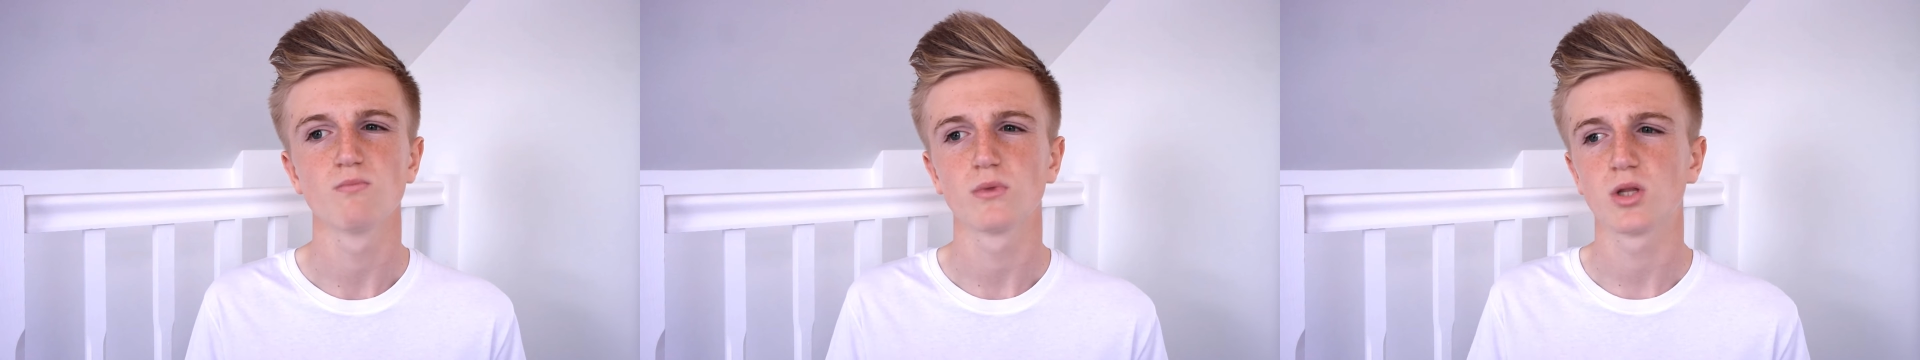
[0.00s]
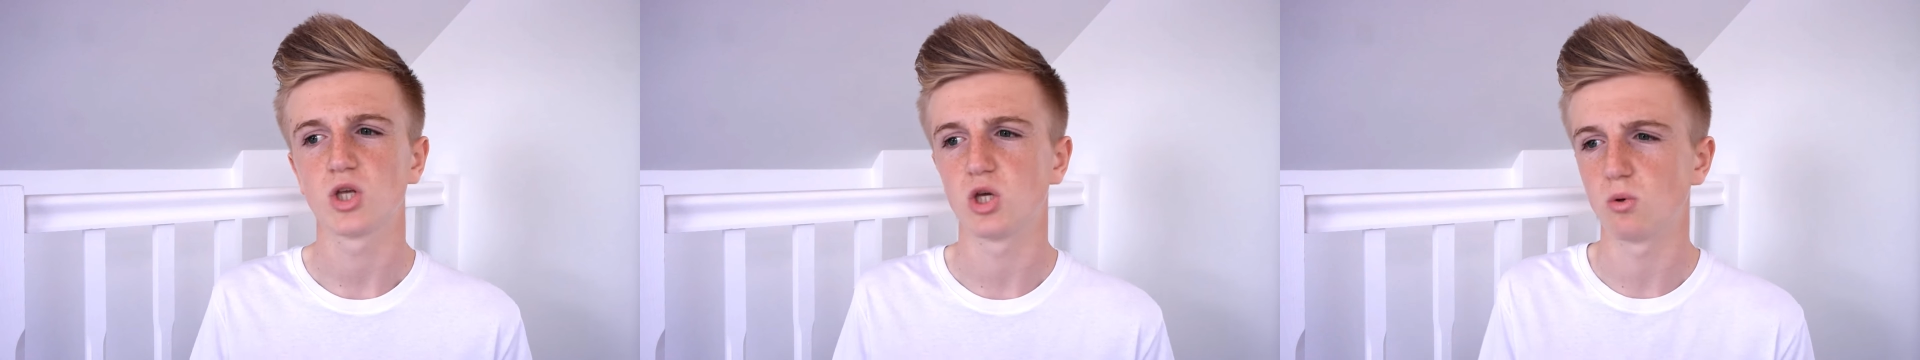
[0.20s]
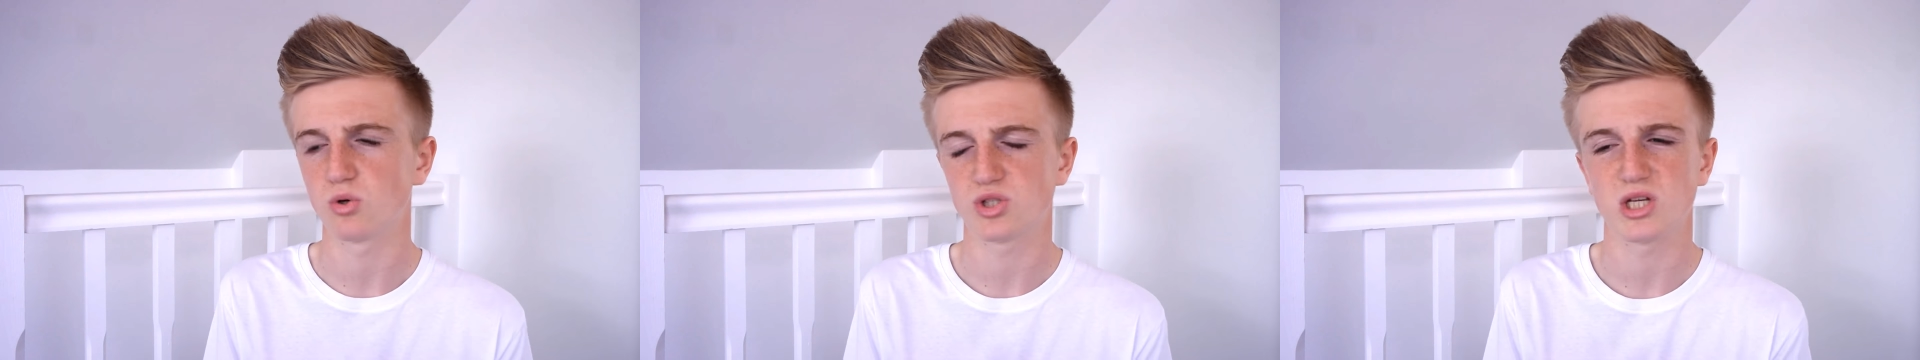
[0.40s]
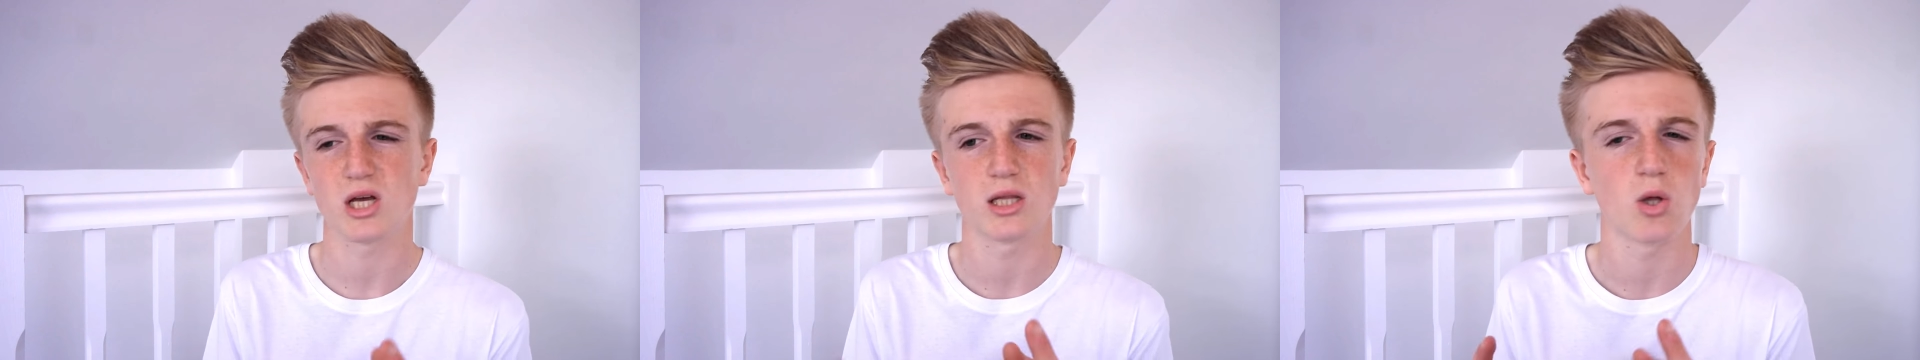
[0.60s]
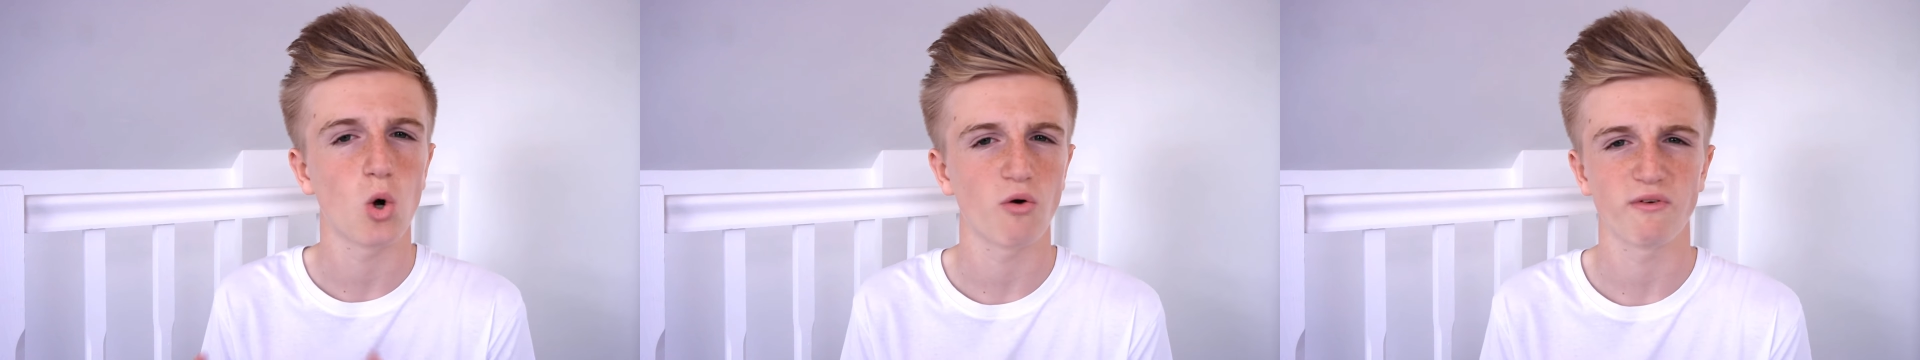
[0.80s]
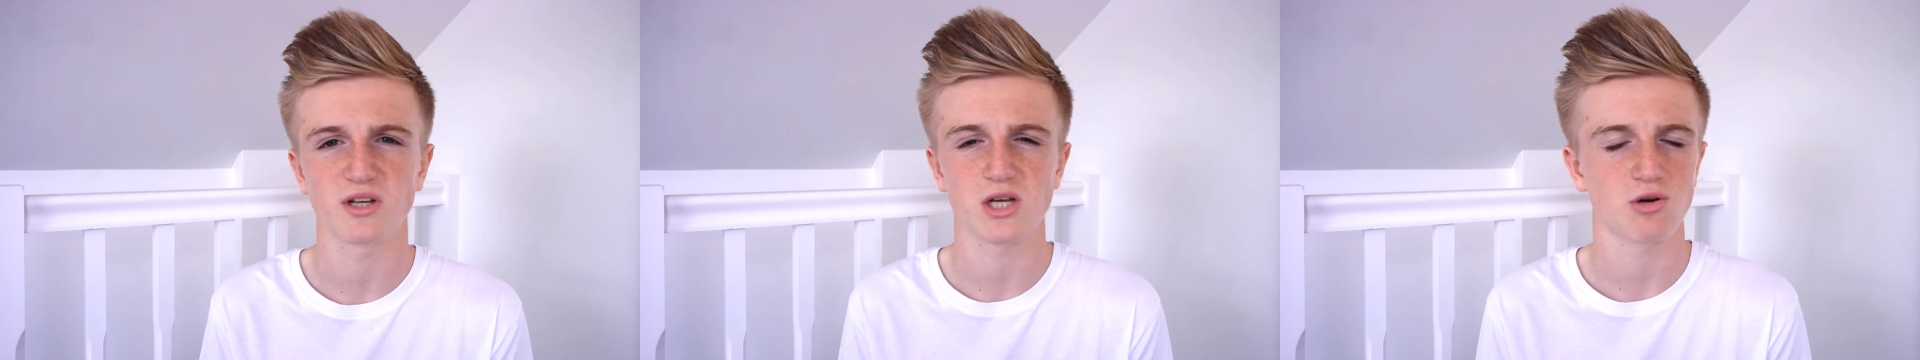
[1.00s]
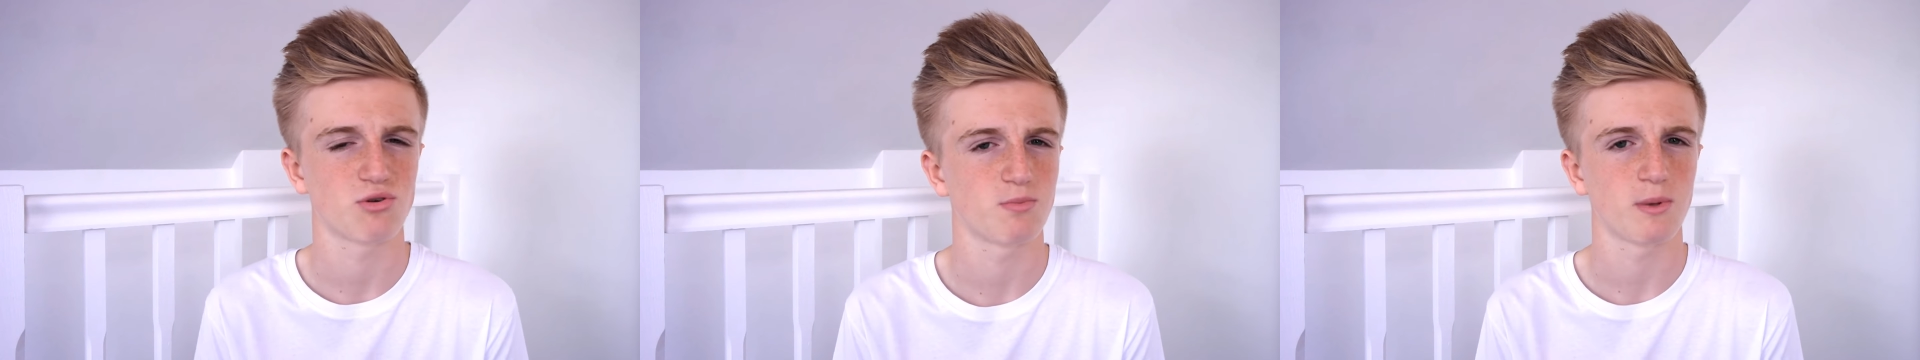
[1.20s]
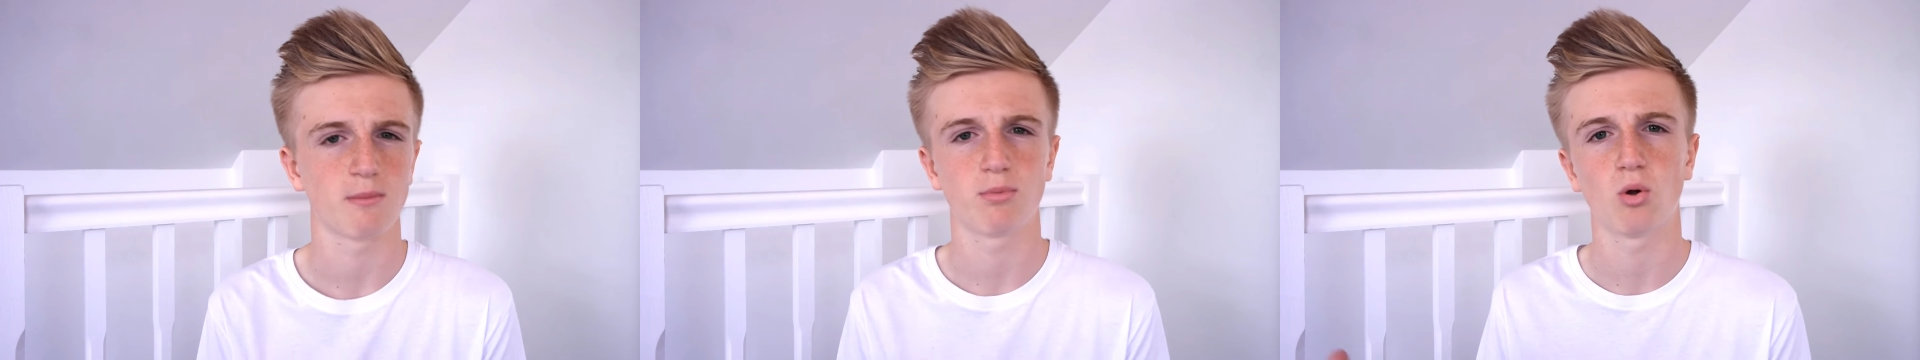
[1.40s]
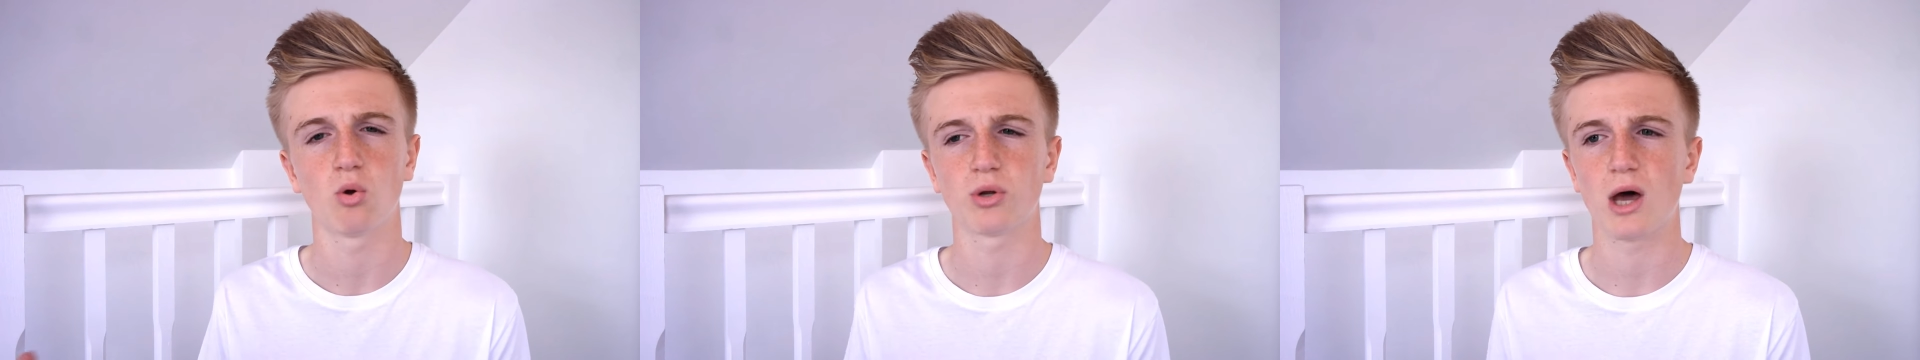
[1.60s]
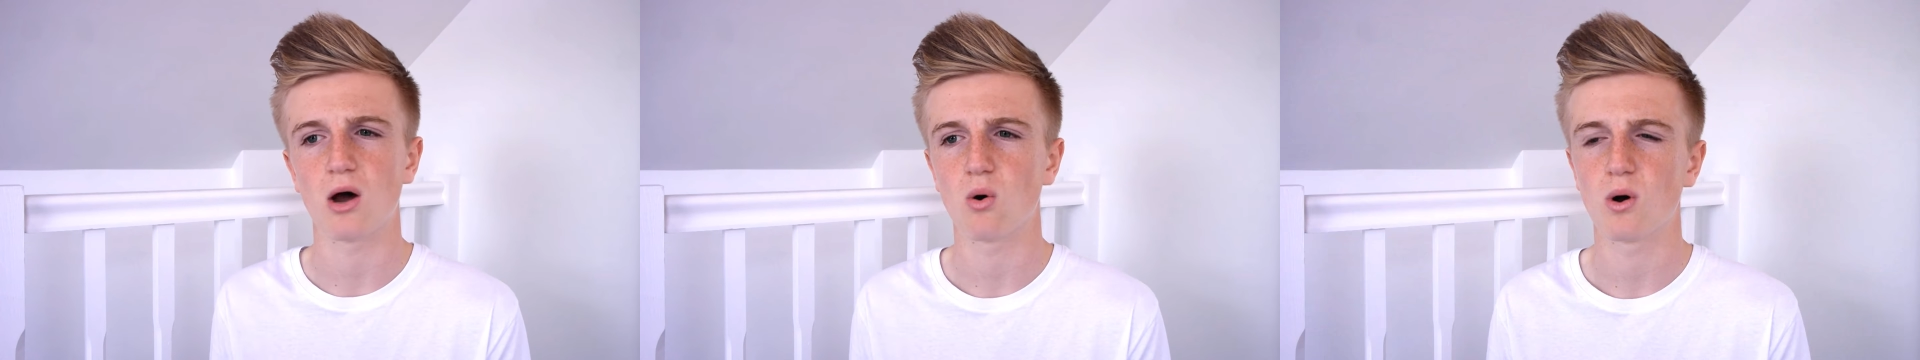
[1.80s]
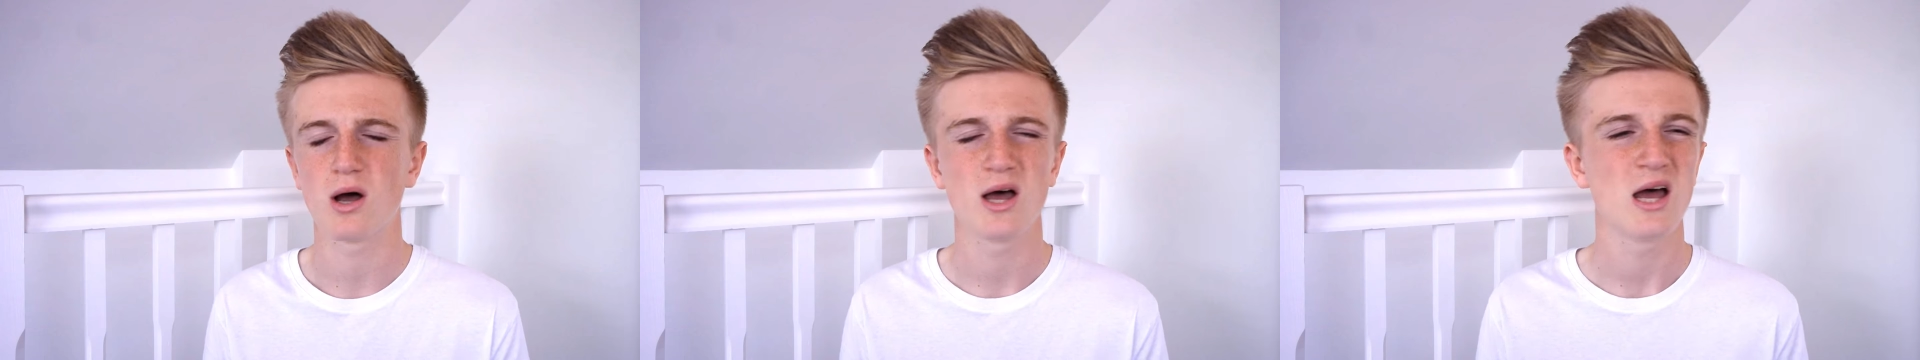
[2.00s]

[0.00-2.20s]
you will see a load of accessories being pulled out.